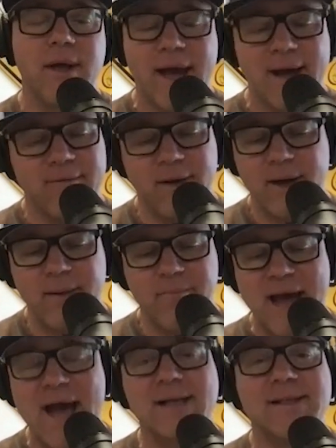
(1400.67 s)
have a
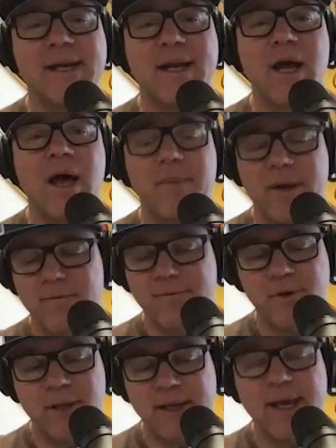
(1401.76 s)
bag set up. And if
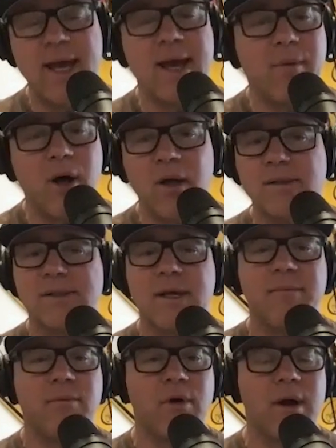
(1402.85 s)
you're like, hey, I'm hauling
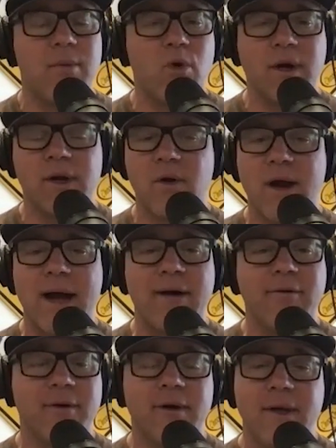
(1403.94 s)
something or I'm working or
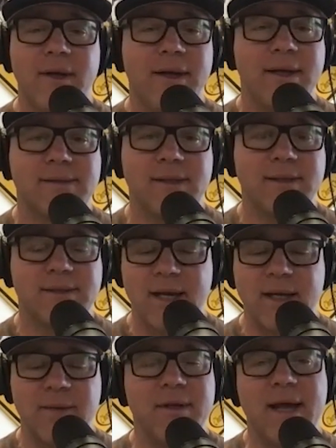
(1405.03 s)
however, it's not
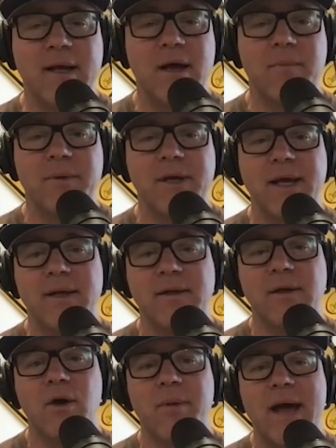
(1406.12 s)
going to be that complicated to
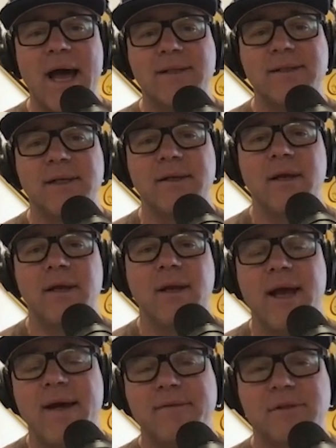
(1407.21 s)
go bags and
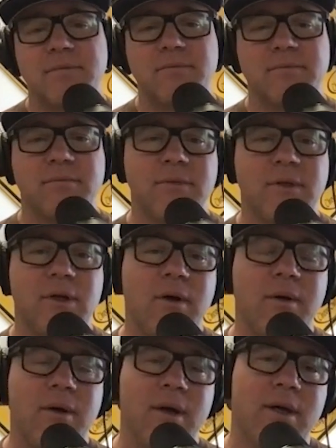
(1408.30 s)
have some, you
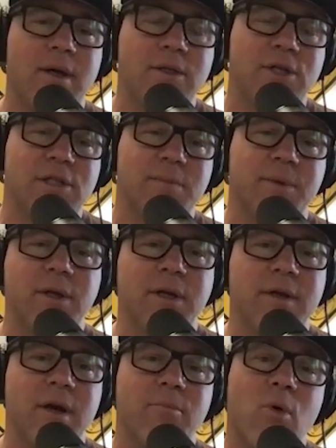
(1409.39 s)
know, adjustability
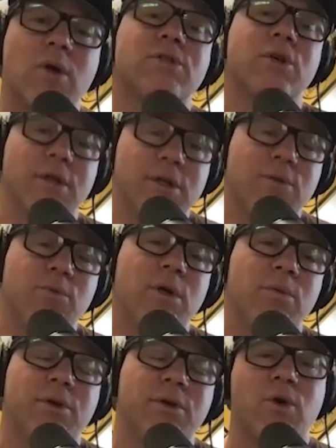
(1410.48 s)
there, more so than you would
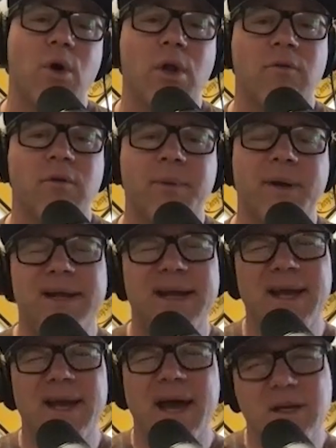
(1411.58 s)
with your coilover. But
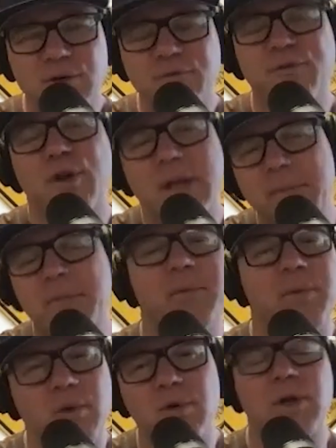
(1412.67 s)
I do feel like
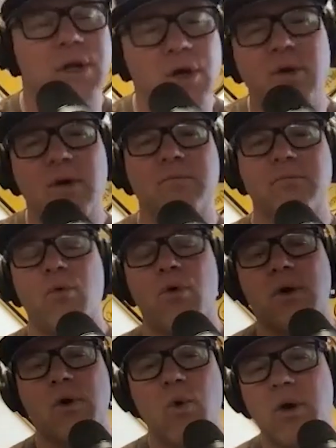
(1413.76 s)
people are really going
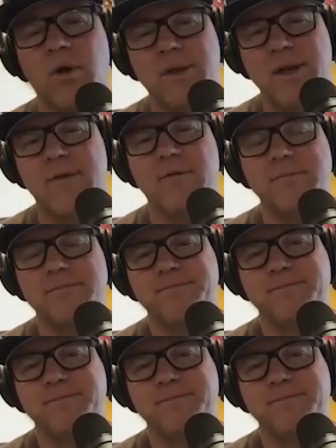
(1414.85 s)
more coil than ever.